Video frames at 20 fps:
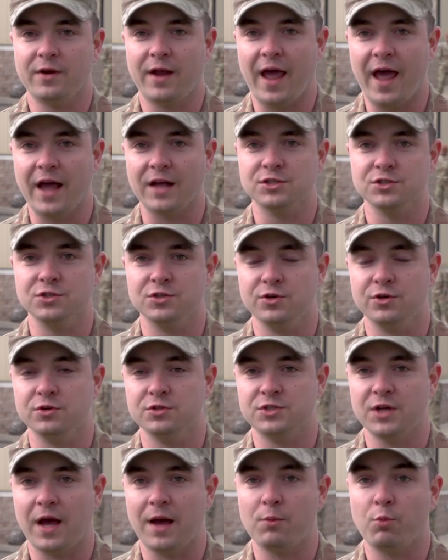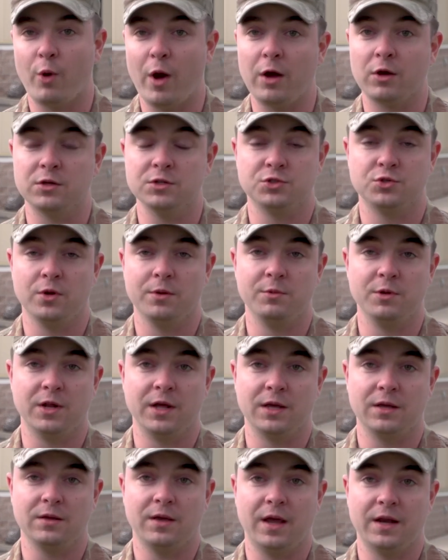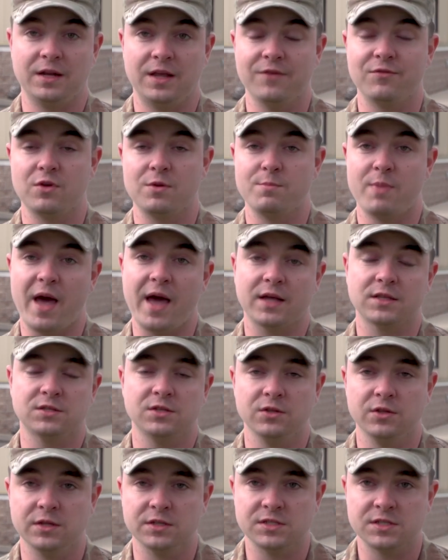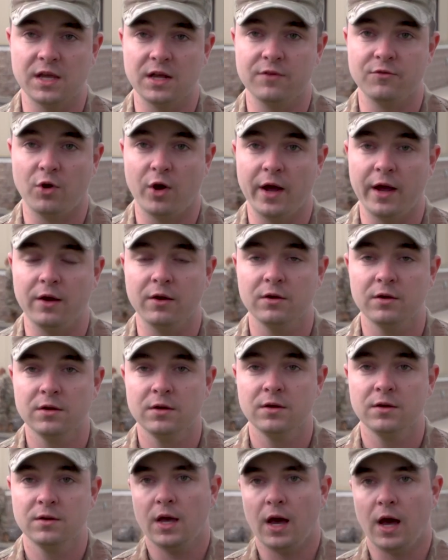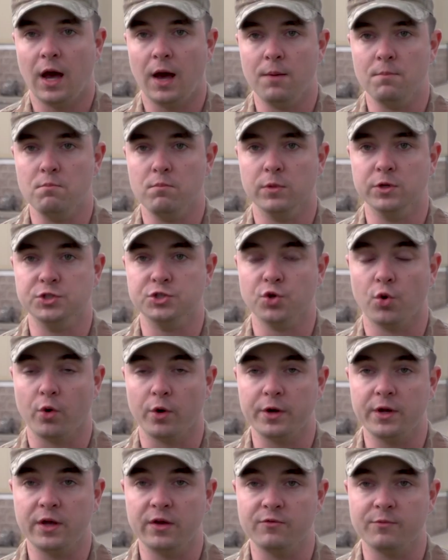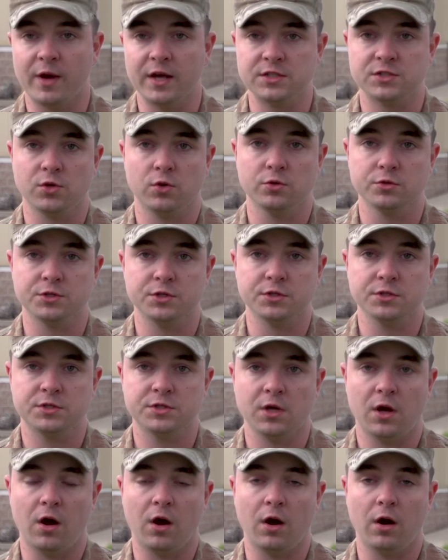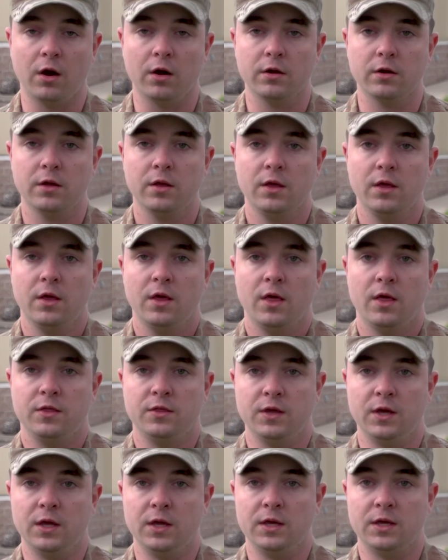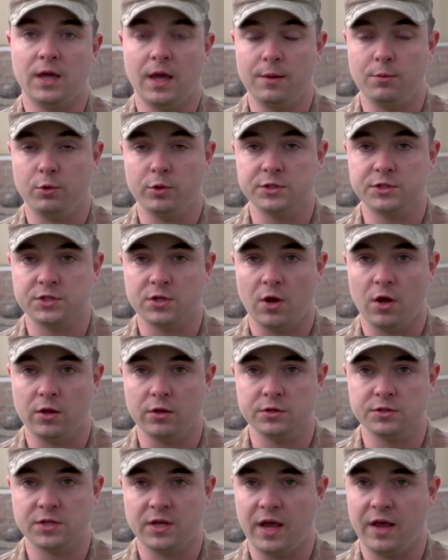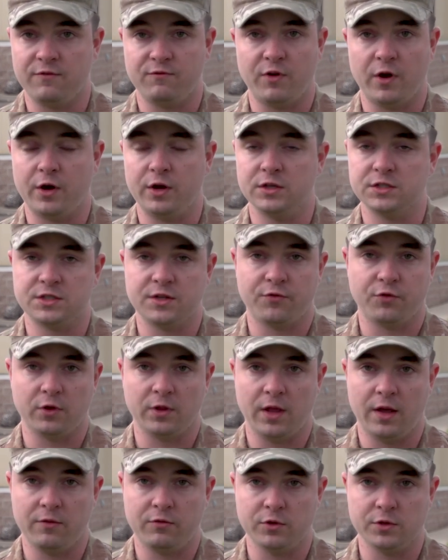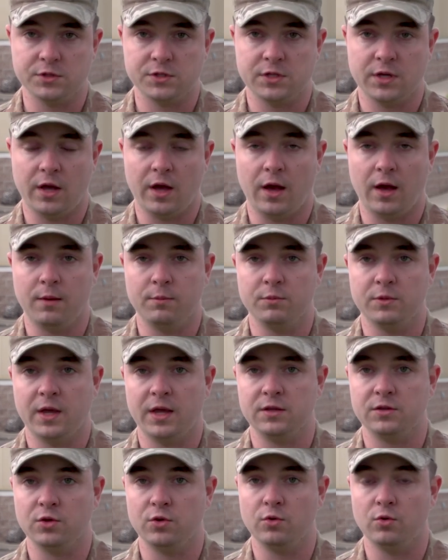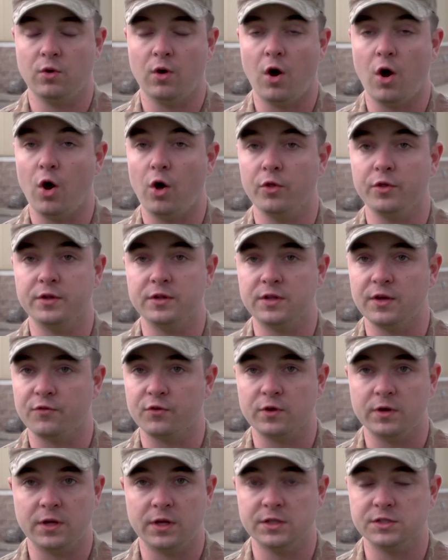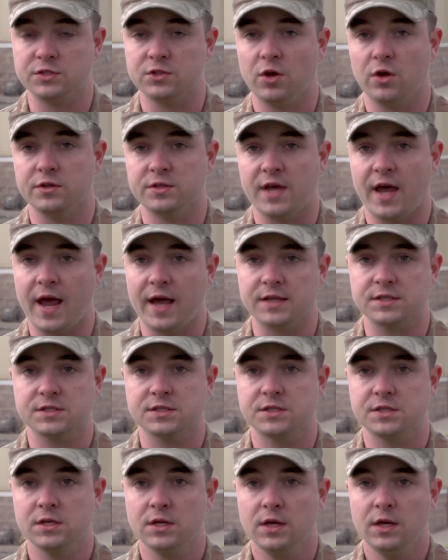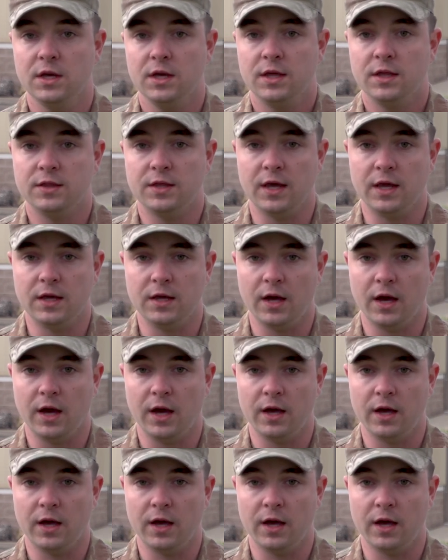and actually do your job while contributing and giving back to the state of Ohio. Majority of my soldiers are the cable installers at various different levels. They do all the different install tasks. They